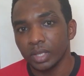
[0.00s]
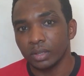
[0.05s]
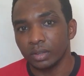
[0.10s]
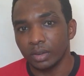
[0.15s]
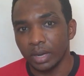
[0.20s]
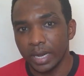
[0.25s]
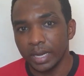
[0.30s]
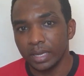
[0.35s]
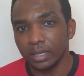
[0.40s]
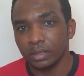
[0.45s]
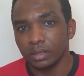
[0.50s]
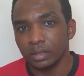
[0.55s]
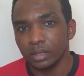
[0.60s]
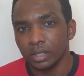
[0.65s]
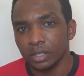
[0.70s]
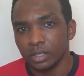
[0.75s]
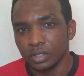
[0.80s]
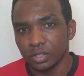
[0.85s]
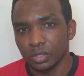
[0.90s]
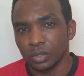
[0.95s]
right?
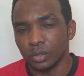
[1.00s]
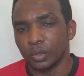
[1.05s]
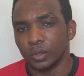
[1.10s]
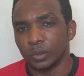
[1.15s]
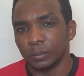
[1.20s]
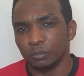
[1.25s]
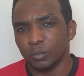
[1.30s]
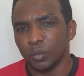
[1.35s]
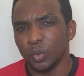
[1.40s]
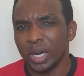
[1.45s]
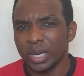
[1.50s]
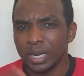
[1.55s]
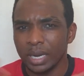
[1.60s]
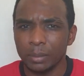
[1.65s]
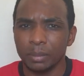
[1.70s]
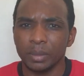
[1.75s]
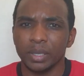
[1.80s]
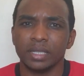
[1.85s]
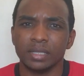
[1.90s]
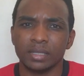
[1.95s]
So what
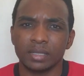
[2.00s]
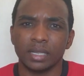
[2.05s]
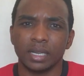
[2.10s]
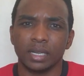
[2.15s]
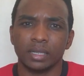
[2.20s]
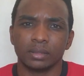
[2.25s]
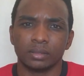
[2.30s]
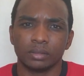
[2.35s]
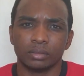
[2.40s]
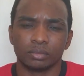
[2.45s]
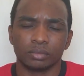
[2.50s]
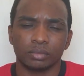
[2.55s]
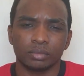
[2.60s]
happened is that